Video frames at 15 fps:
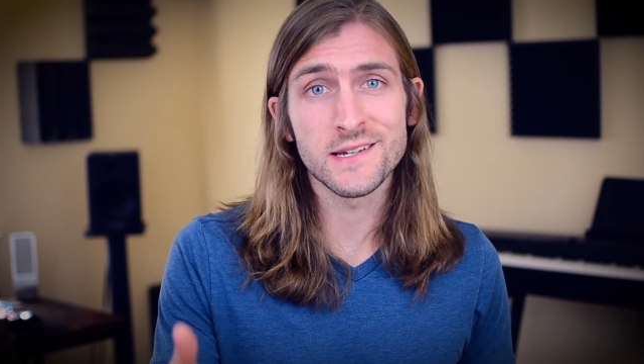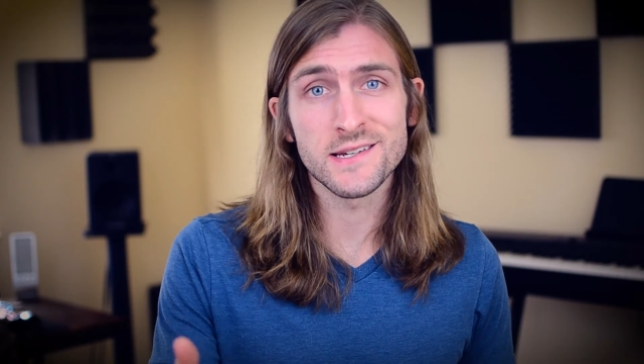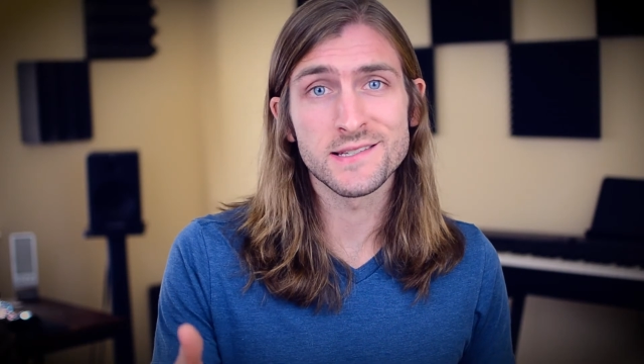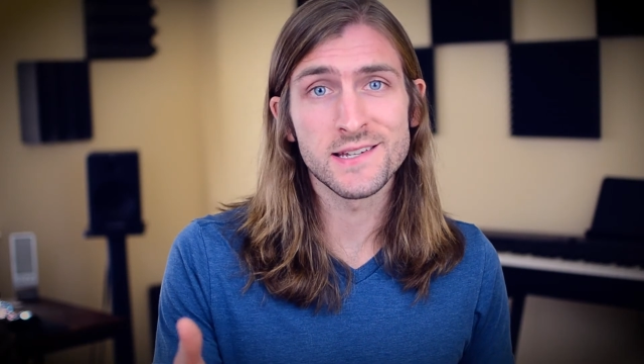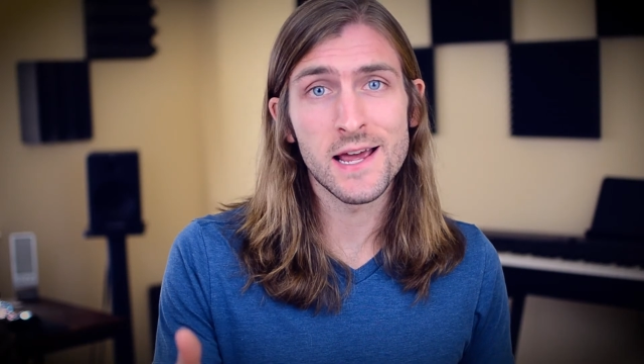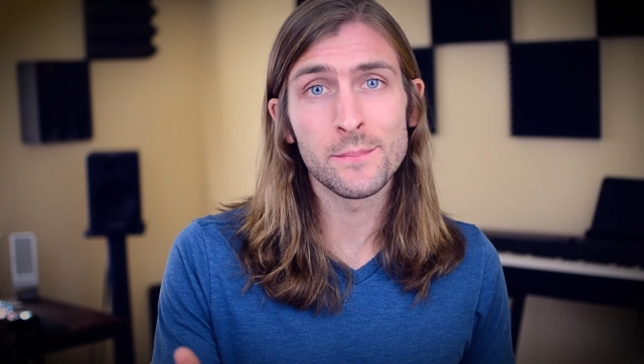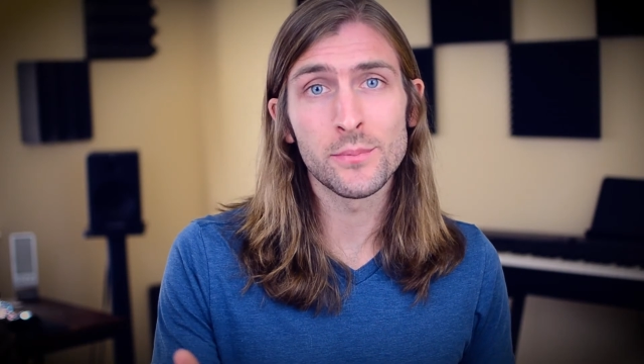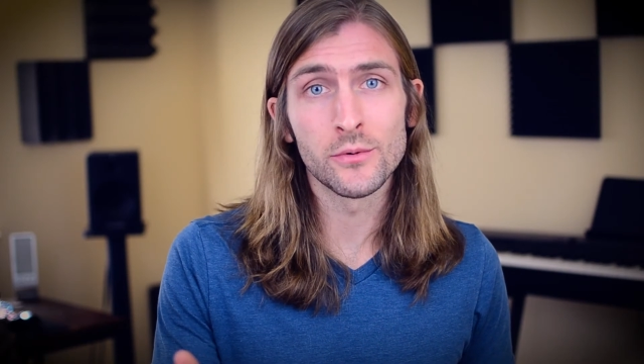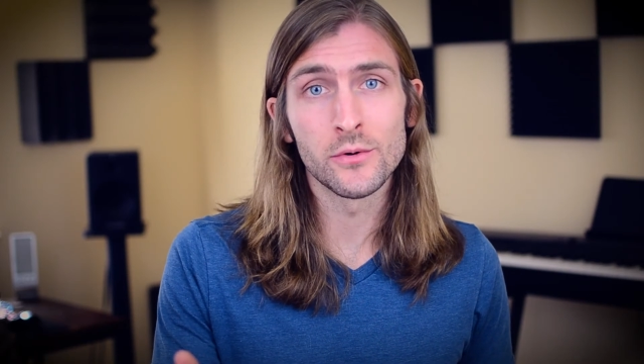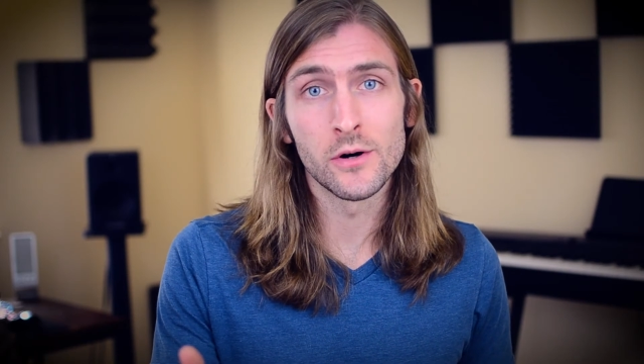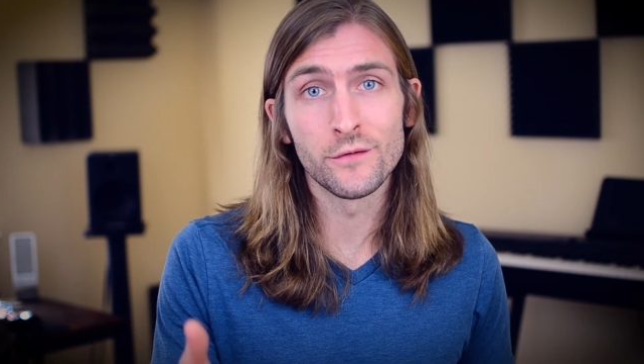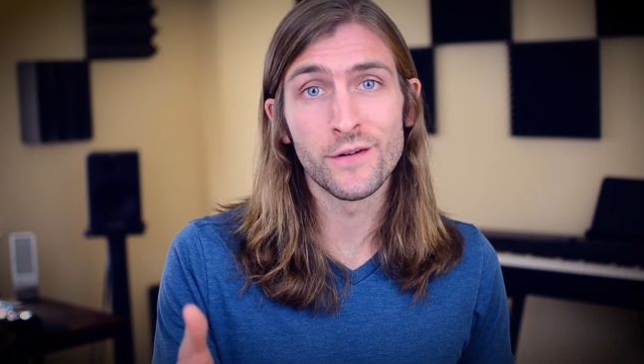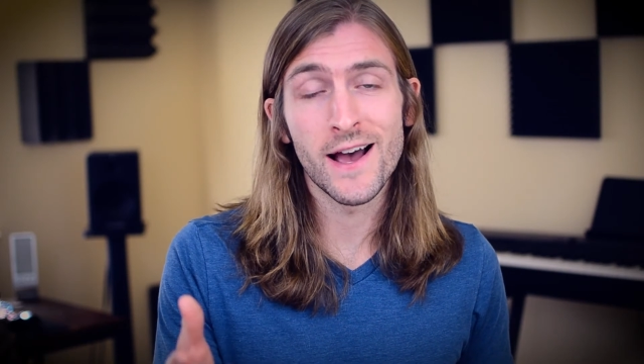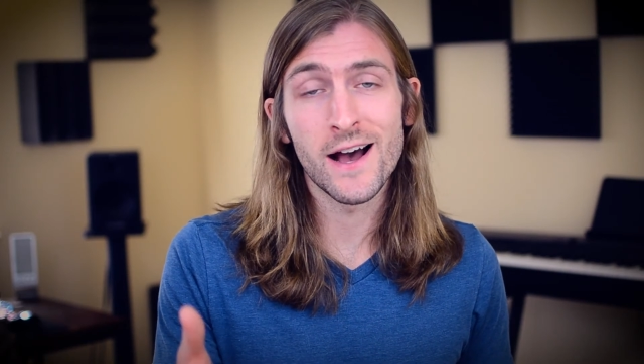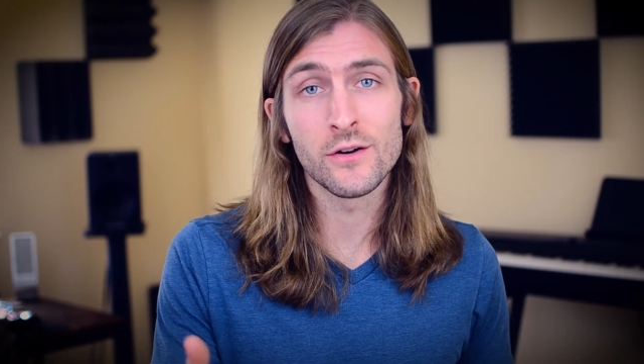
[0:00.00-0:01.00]
example
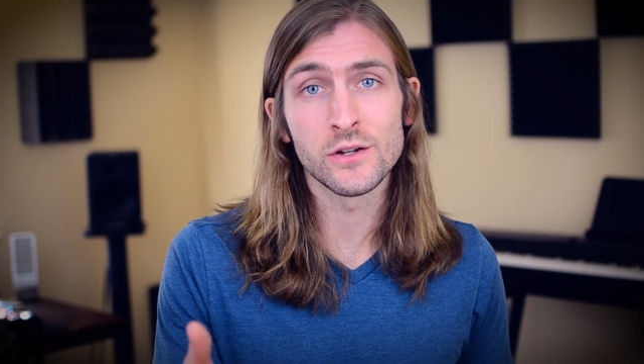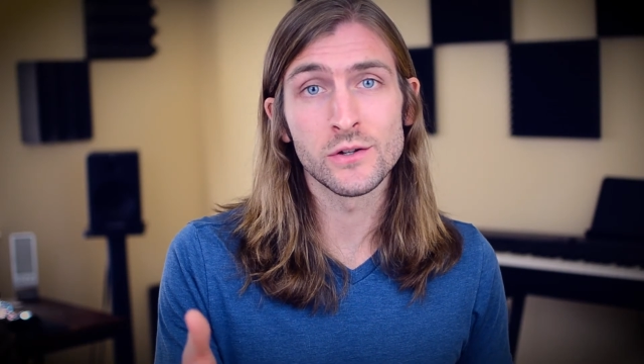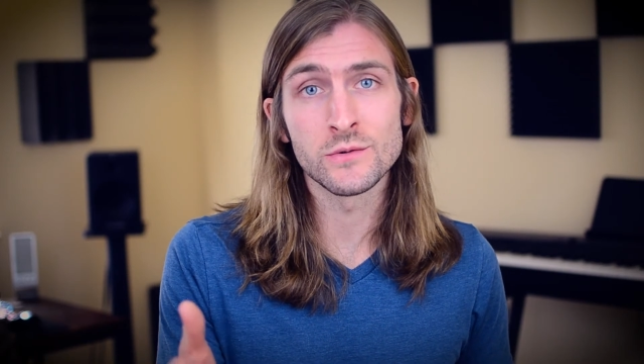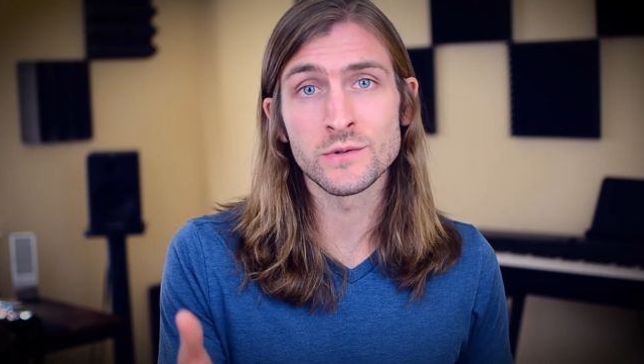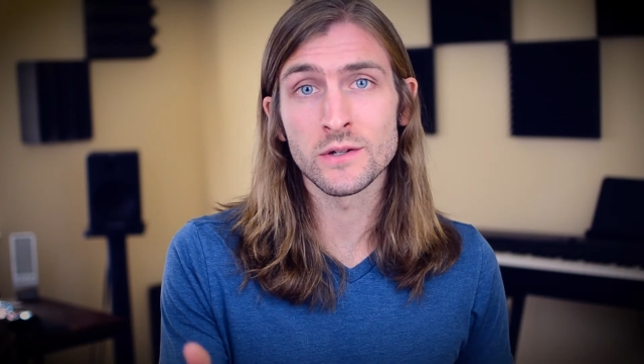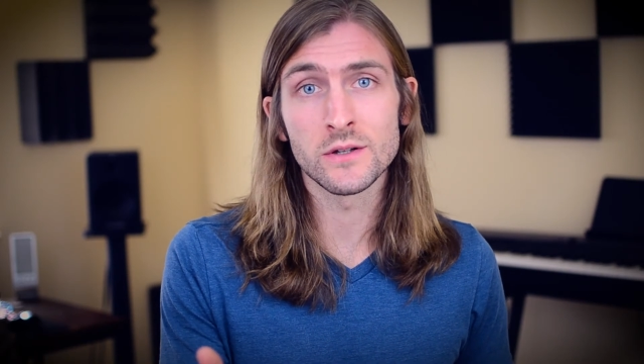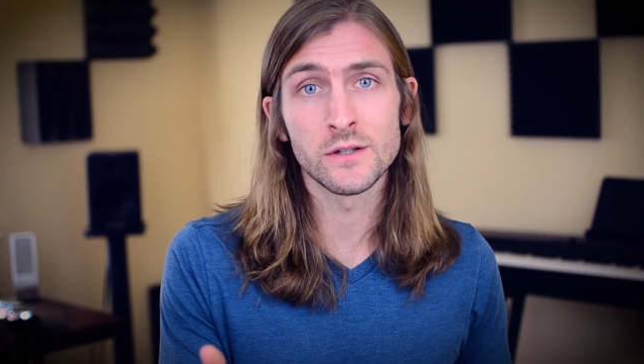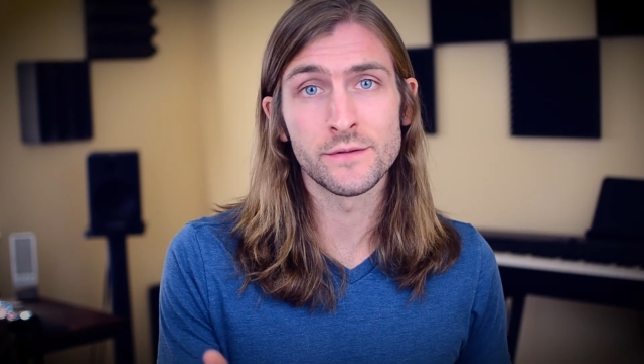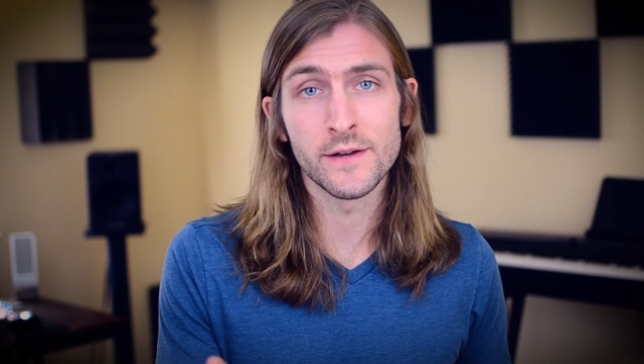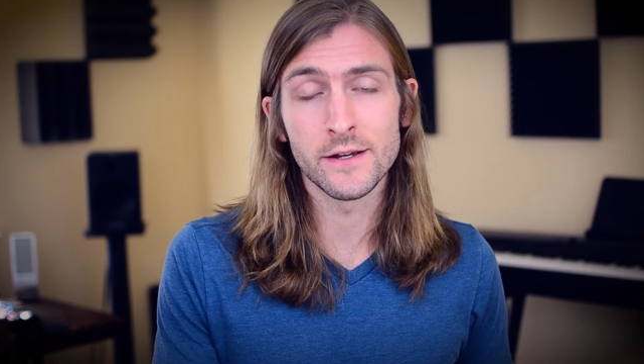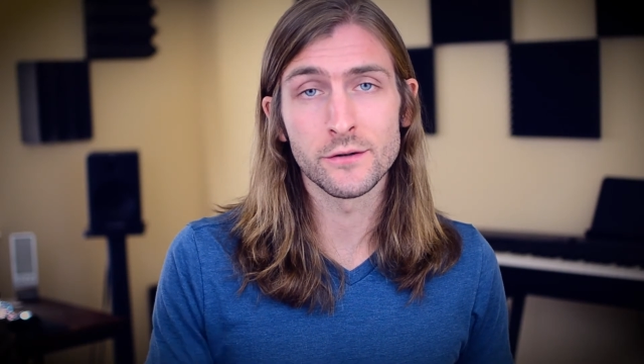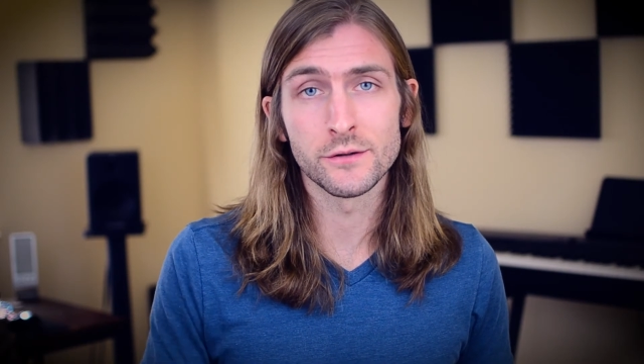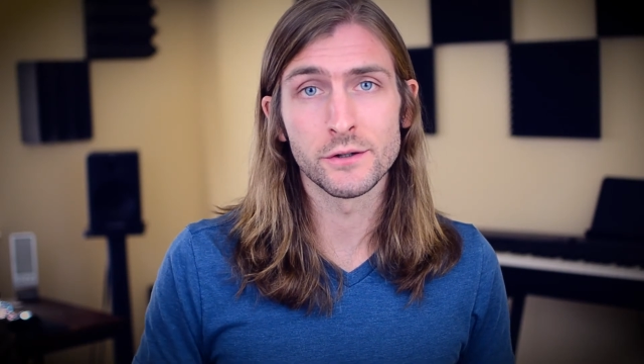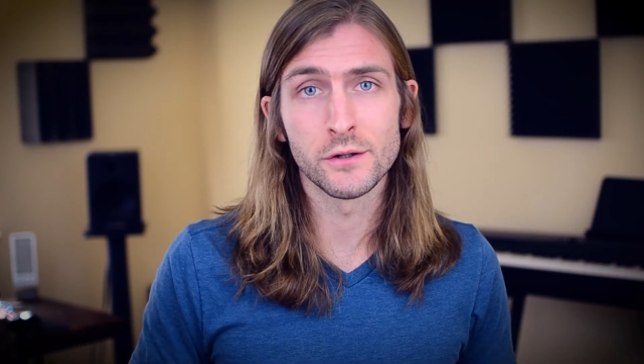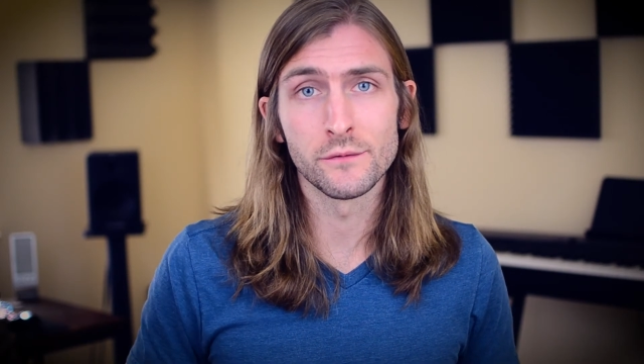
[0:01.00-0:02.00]
of how to use a
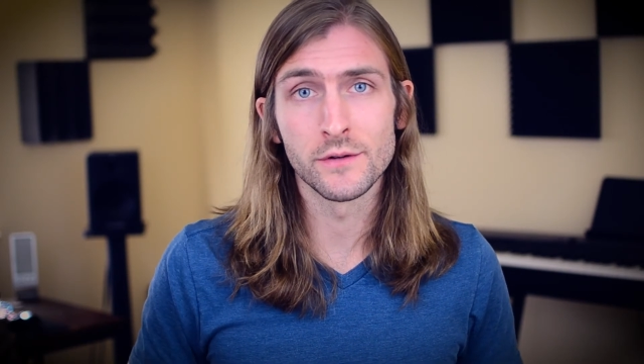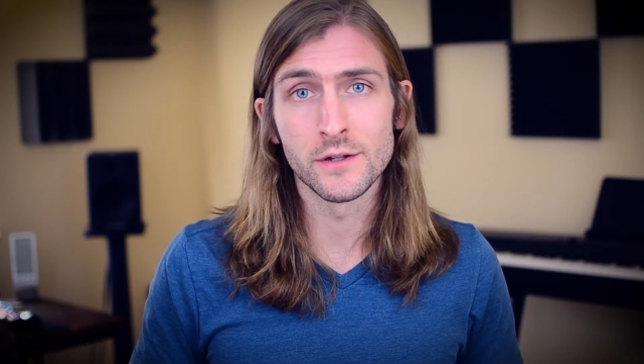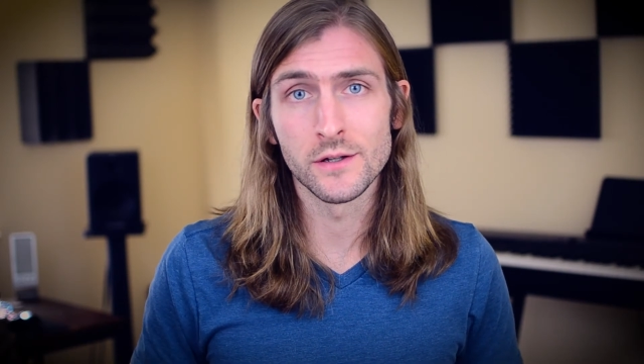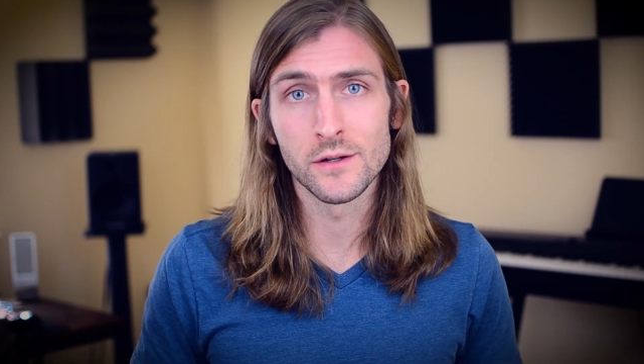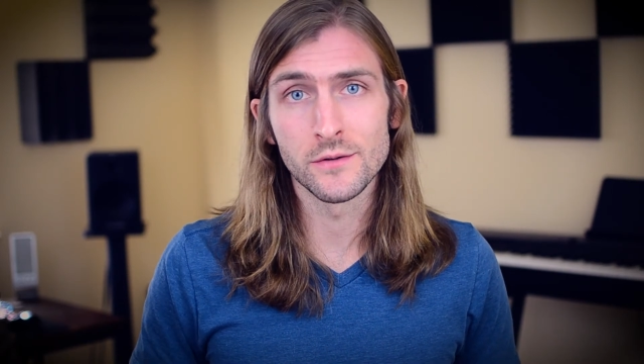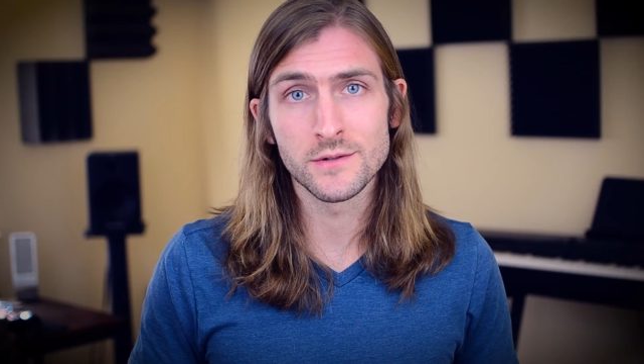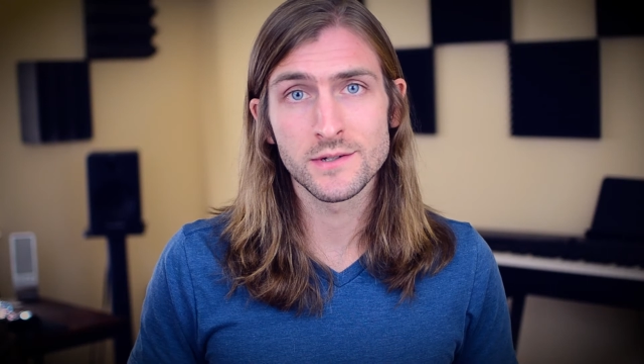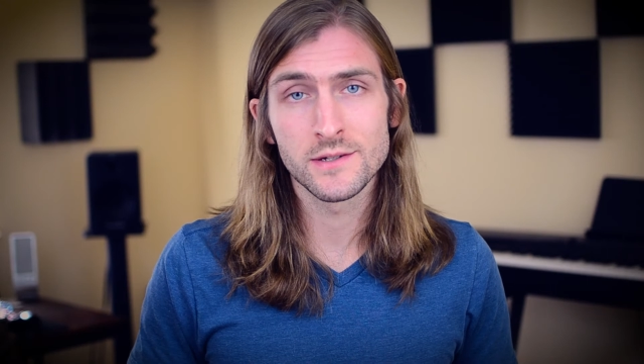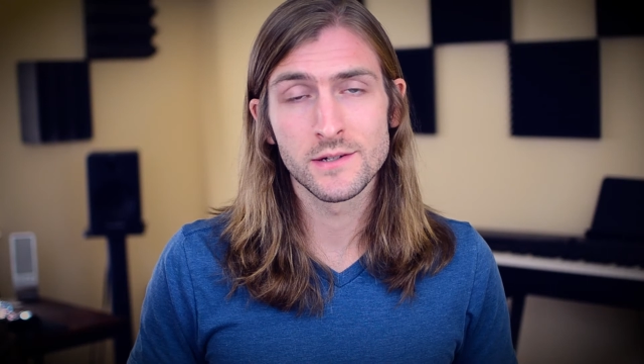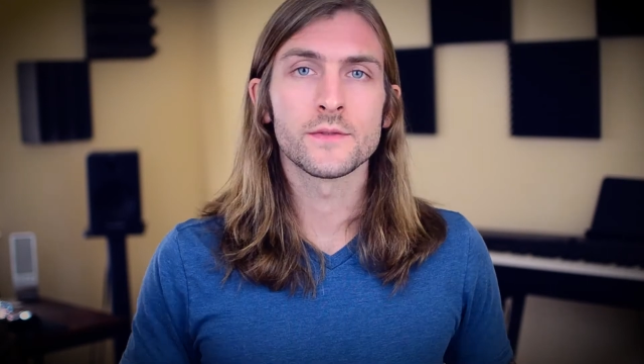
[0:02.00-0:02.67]
cliffhanger in your videos.